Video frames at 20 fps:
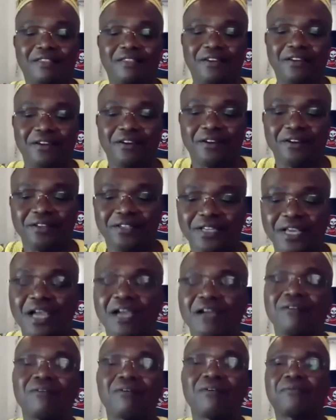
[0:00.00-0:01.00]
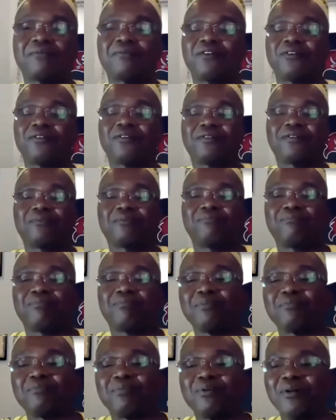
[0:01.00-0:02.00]
The Daguerre
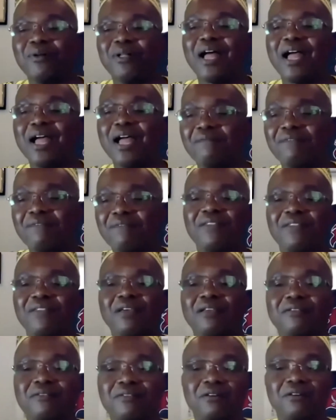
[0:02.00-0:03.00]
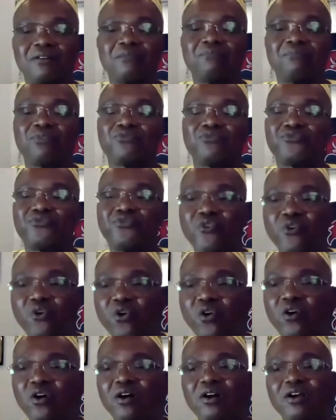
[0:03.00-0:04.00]
people have it that
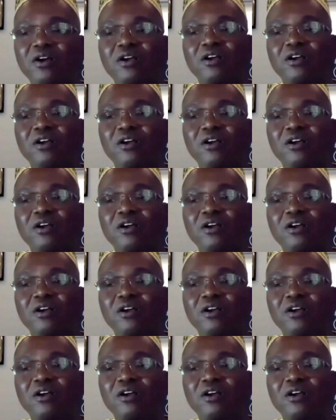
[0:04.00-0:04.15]
before